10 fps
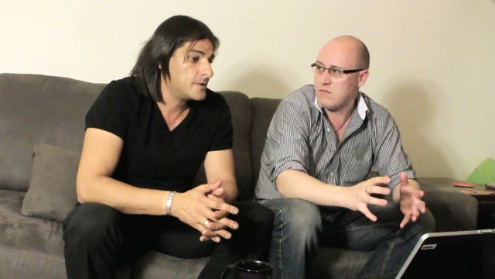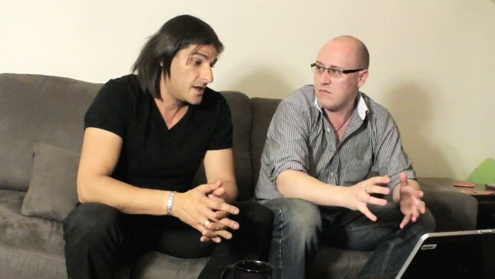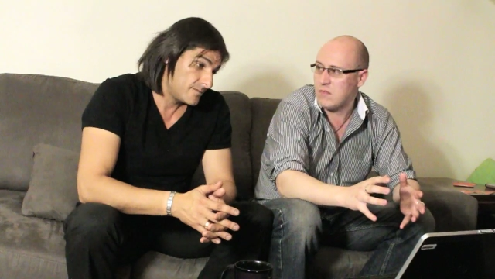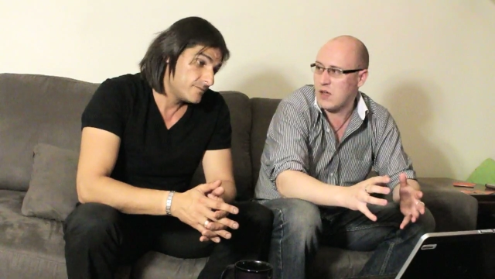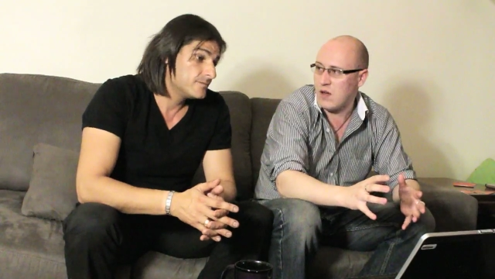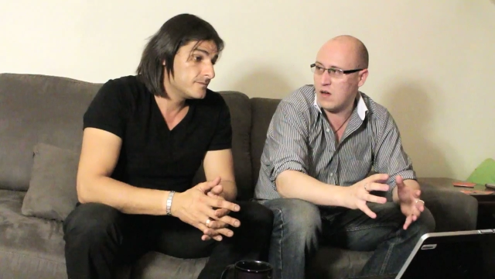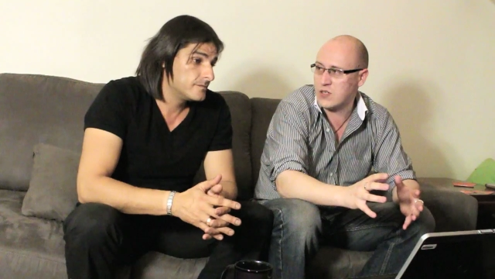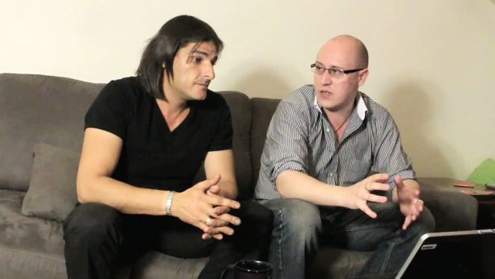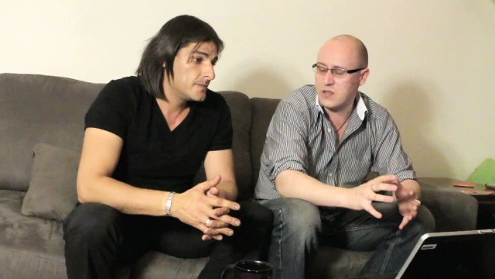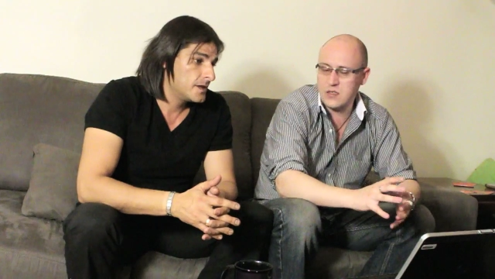Speaker 1: Yeah, uh,
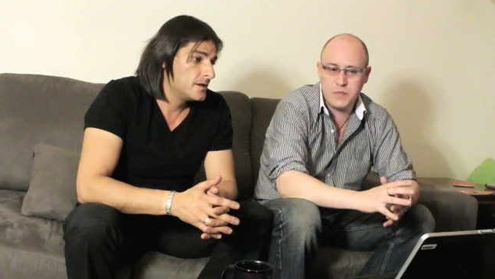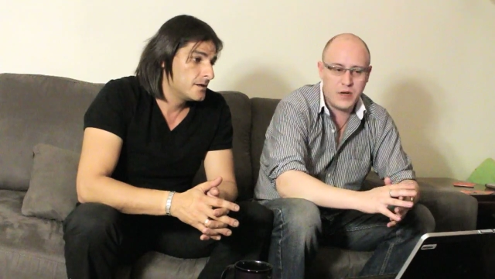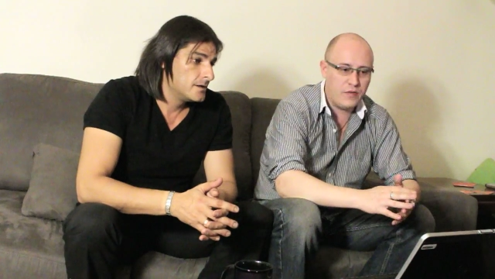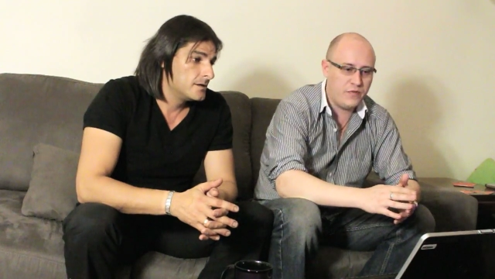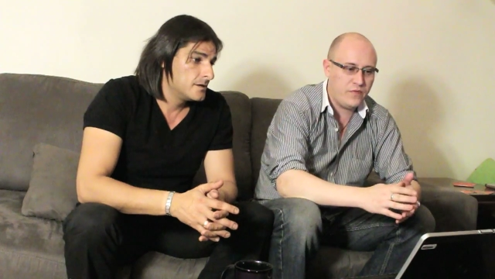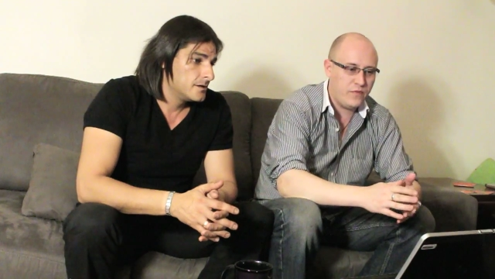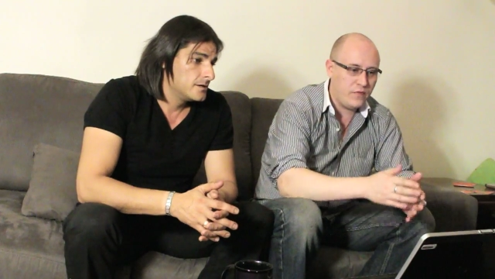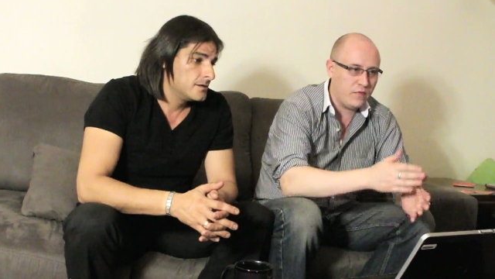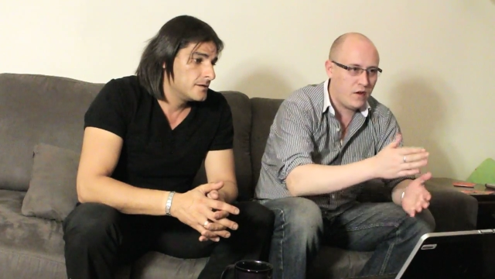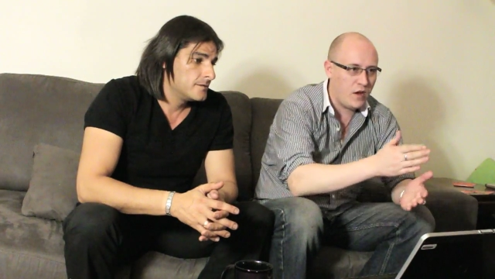HijackThis, but if
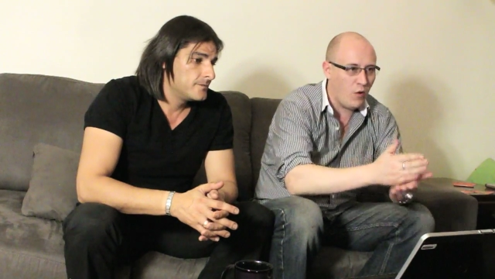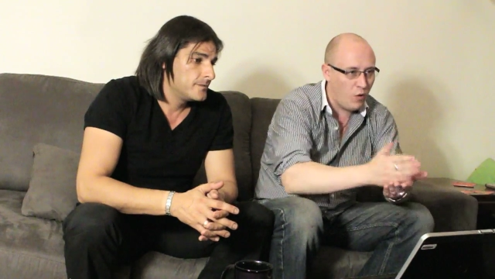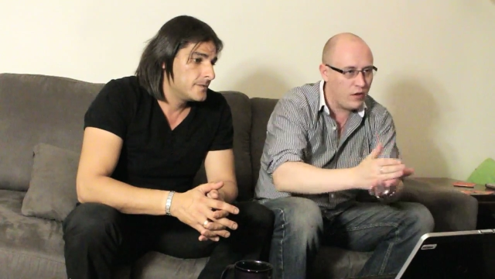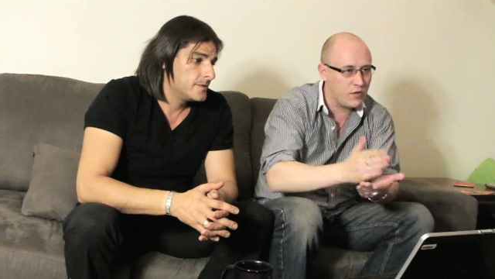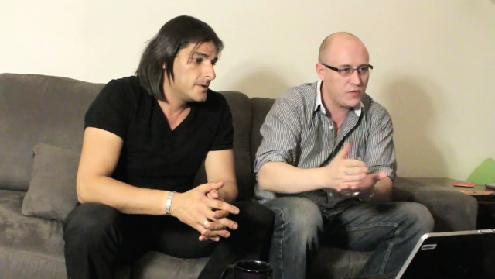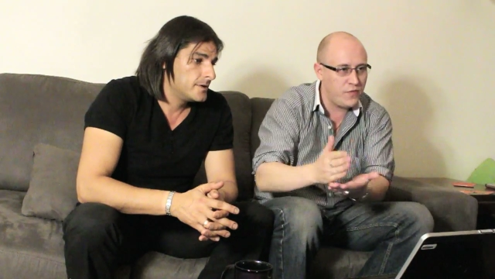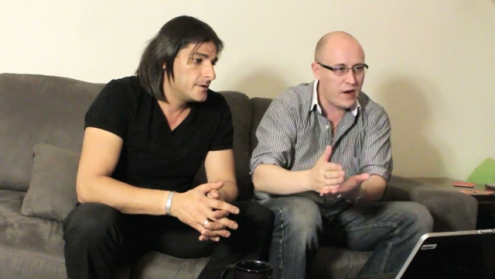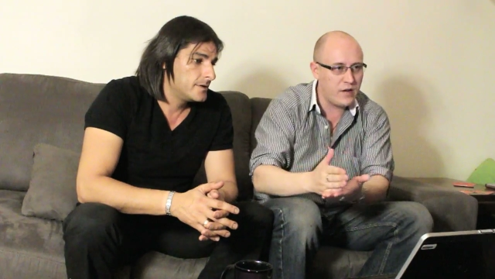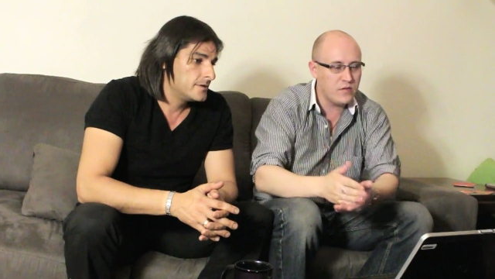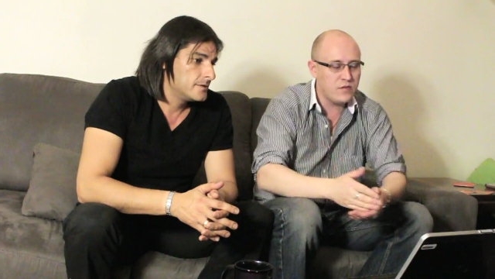all else
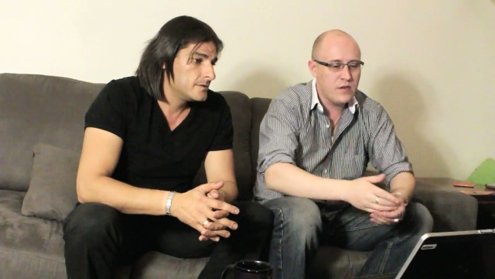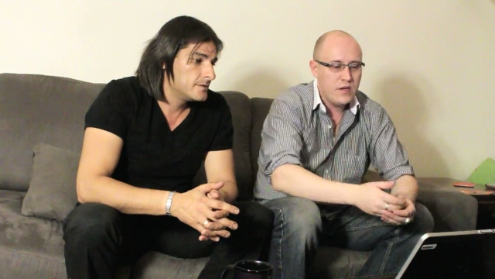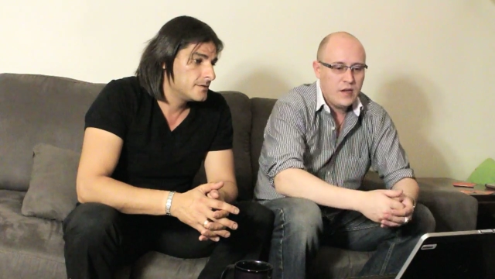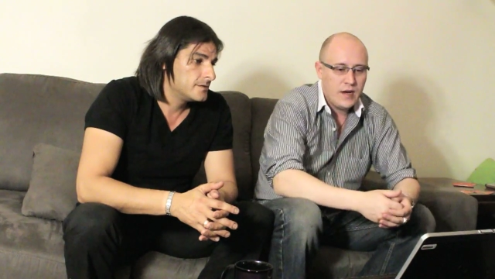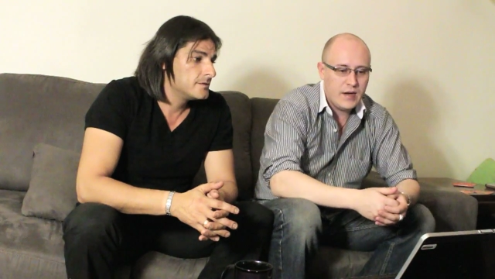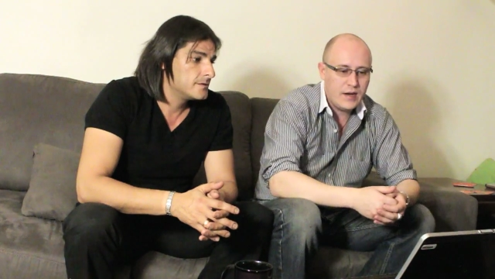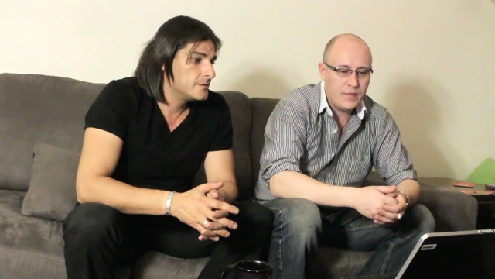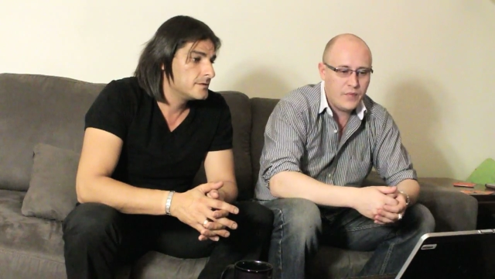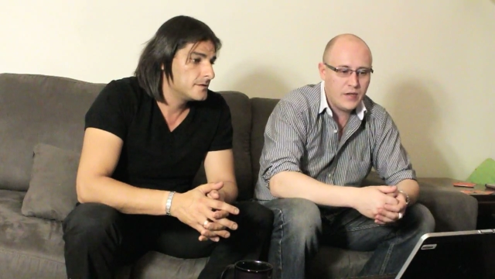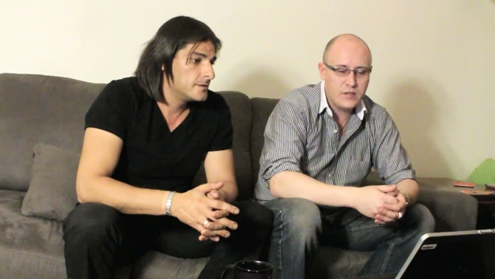fails,
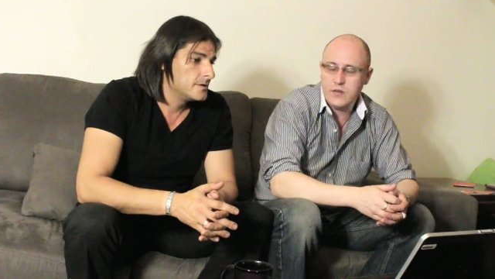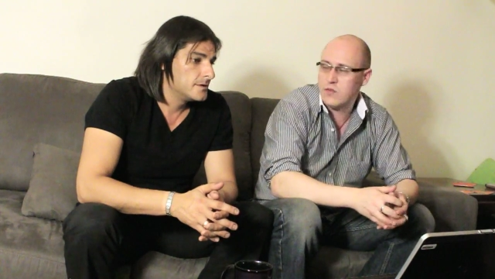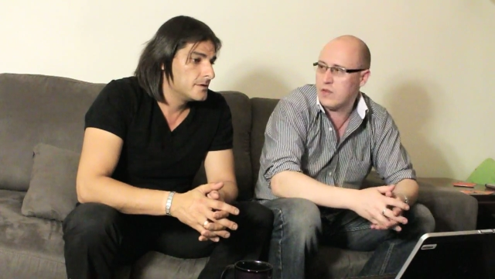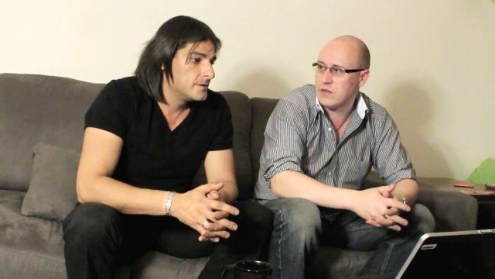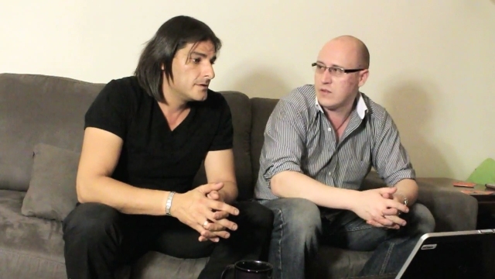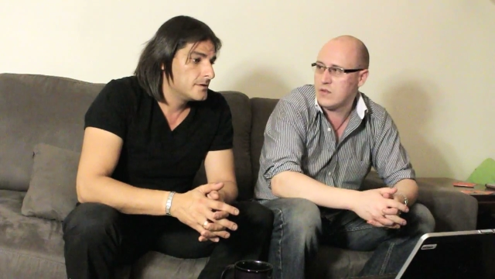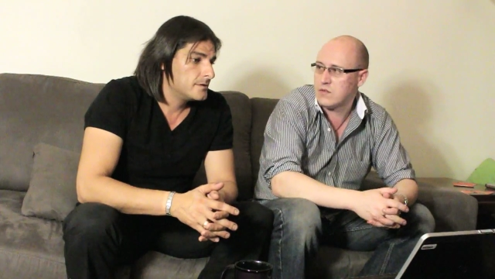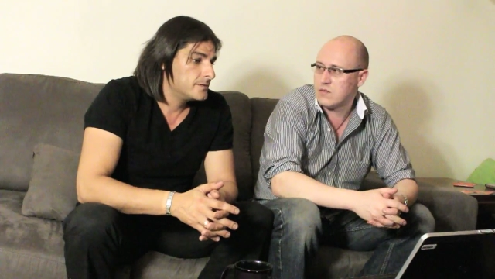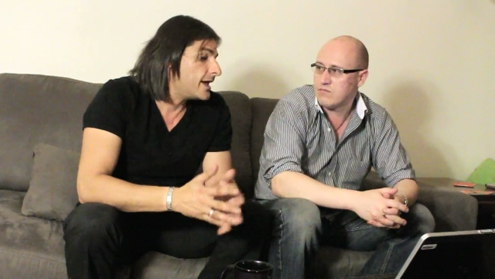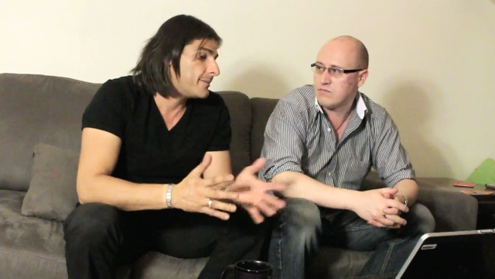um, it's a good thing to
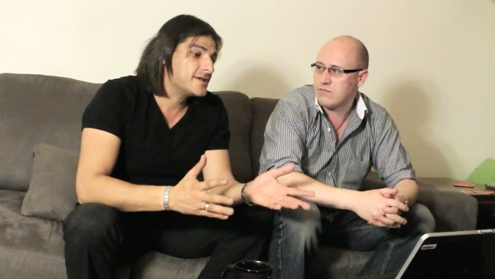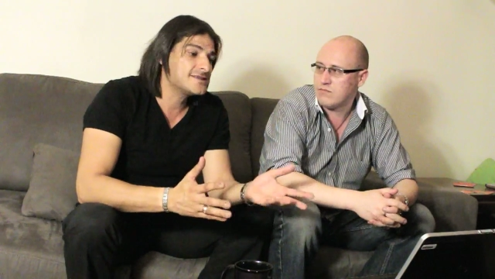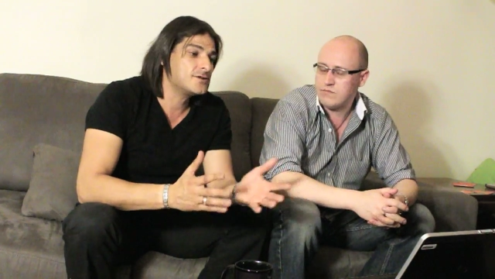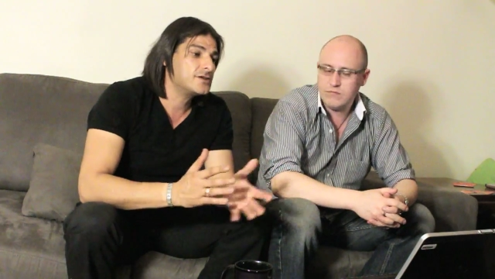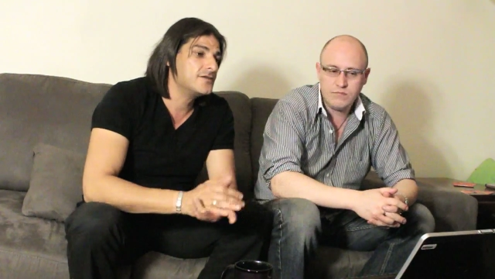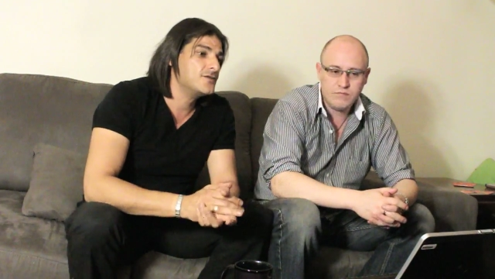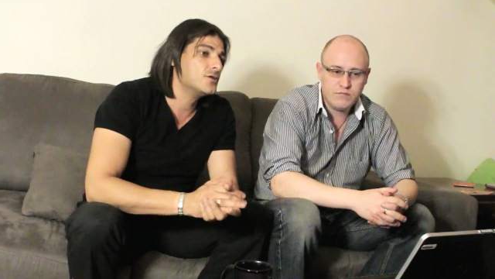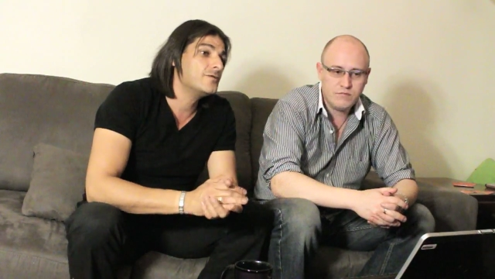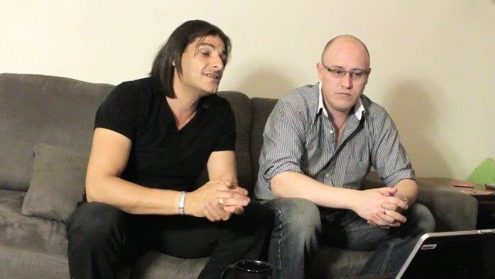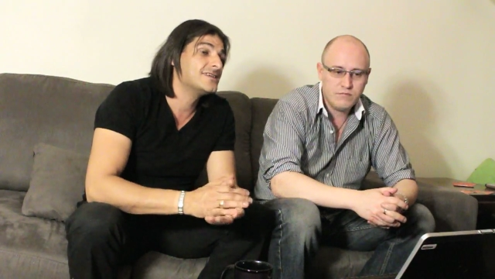use.
Speaker 2: Yeah, because it'll give you
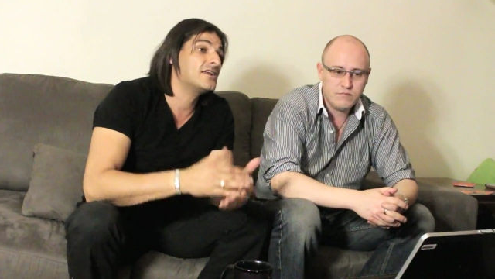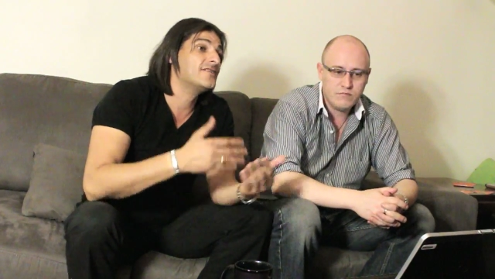a rundown of